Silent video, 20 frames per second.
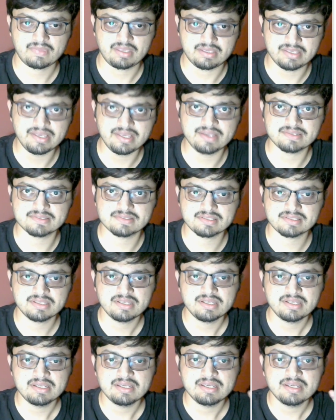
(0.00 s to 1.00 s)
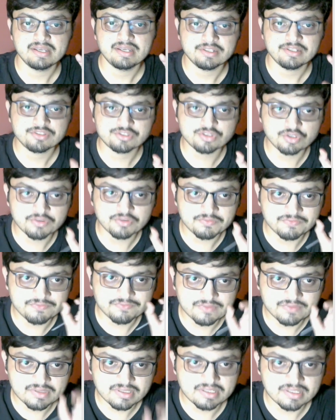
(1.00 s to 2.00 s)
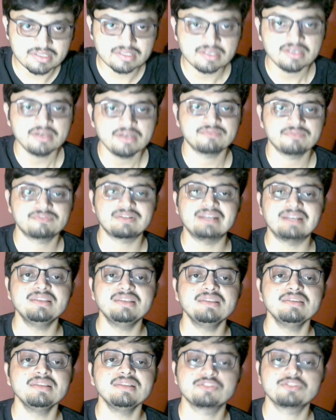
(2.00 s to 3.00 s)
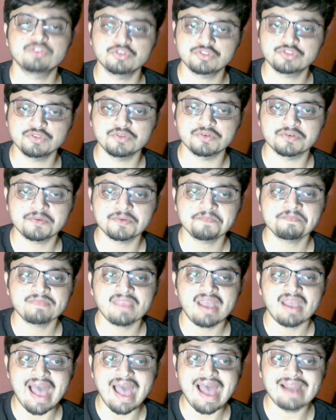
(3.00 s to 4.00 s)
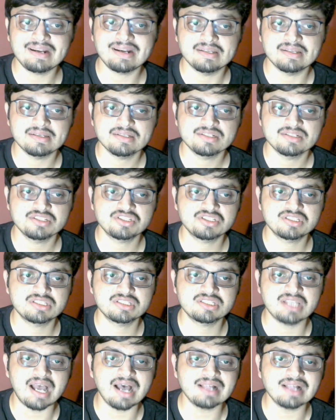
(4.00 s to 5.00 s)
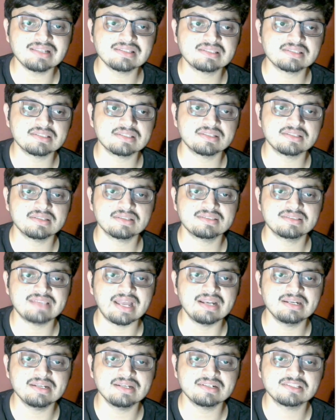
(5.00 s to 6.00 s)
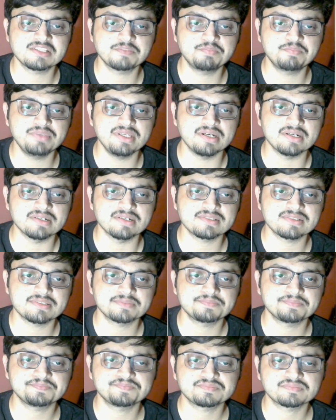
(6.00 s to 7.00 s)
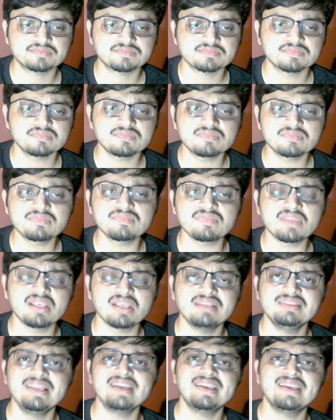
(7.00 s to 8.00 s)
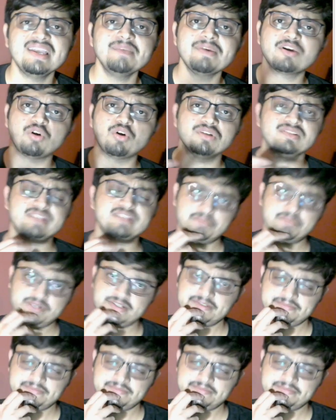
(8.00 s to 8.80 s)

Yes, so Ferdinand de Saussure and Charles Sanders Peirce, they gave a concept.